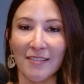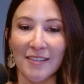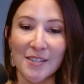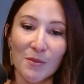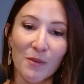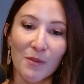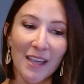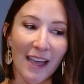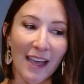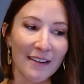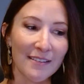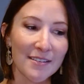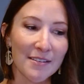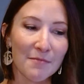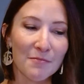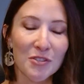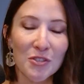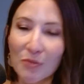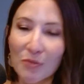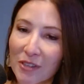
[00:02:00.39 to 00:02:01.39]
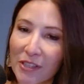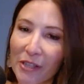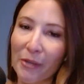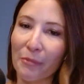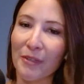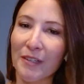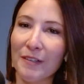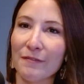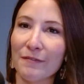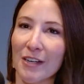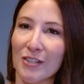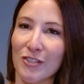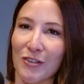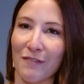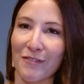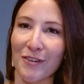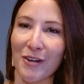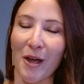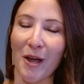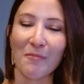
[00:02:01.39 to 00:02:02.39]
this weekend to do a little refresh
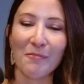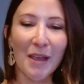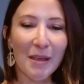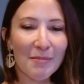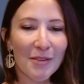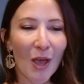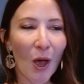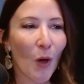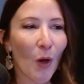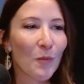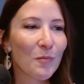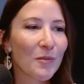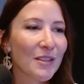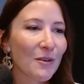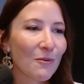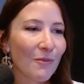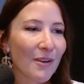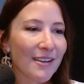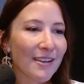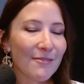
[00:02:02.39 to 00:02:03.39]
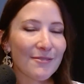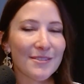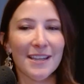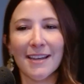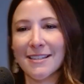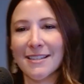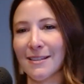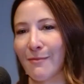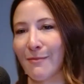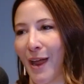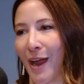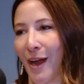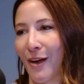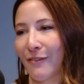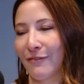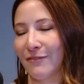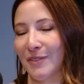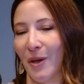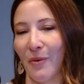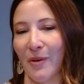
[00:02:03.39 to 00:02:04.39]
of your home. Maybe open the windows, get some air
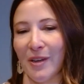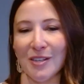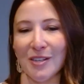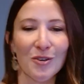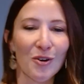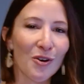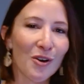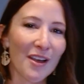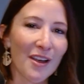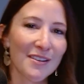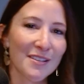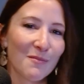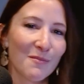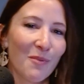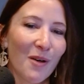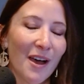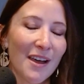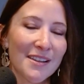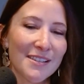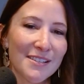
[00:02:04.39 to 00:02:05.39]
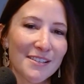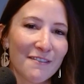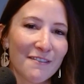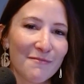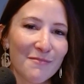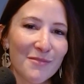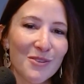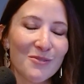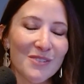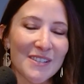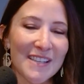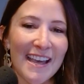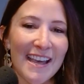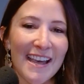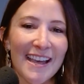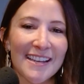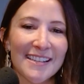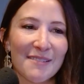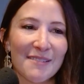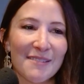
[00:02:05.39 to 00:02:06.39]
flowing, turn on some positive
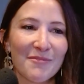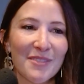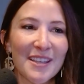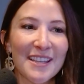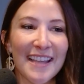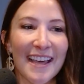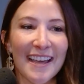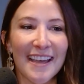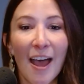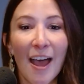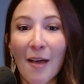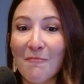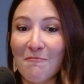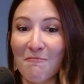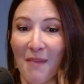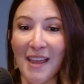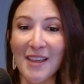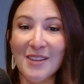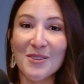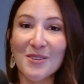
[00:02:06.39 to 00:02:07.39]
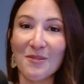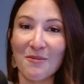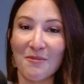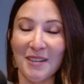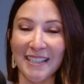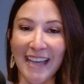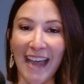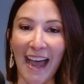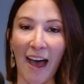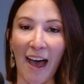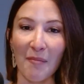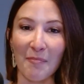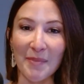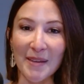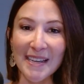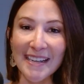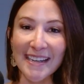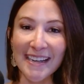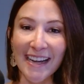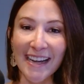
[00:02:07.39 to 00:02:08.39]
music, something that makes you really
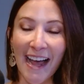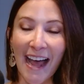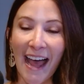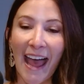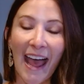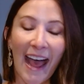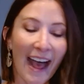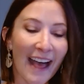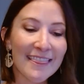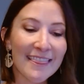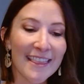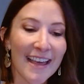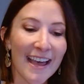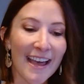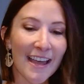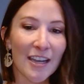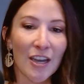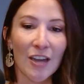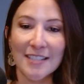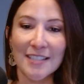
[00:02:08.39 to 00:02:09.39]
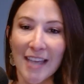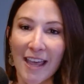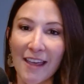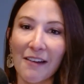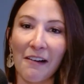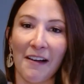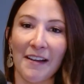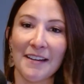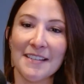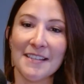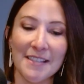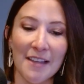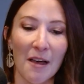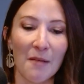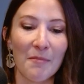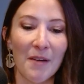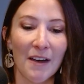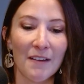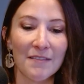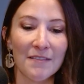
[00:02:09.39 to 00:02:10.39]
happy, and then take on
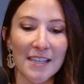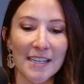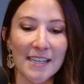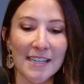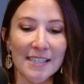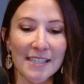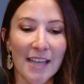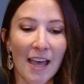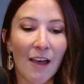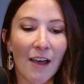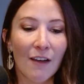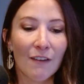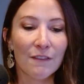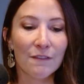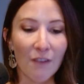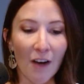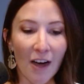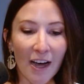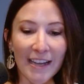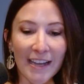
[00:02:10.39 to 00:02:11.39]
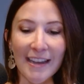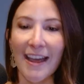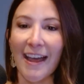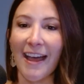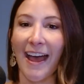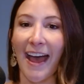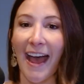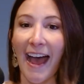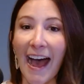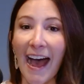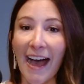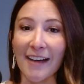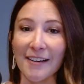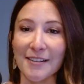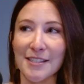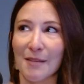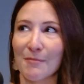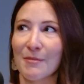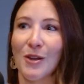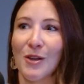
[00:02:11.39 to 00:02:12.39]
some of these fun
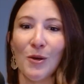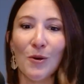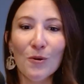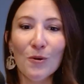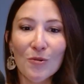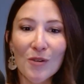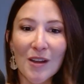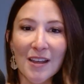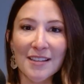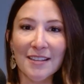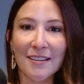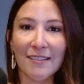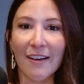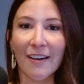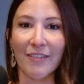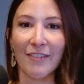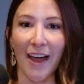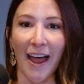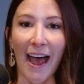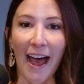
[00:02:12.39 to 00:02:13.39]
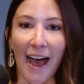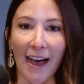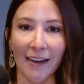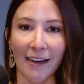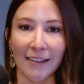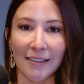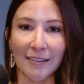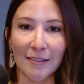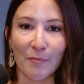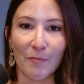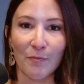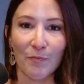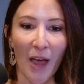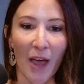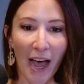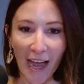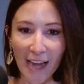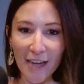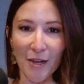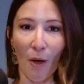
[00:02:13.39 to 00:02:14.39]
hacks. I mean, who doesn't love a hack?
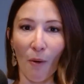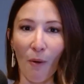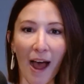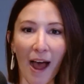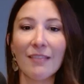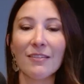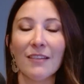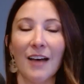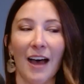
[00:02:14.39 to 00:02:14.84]
I know I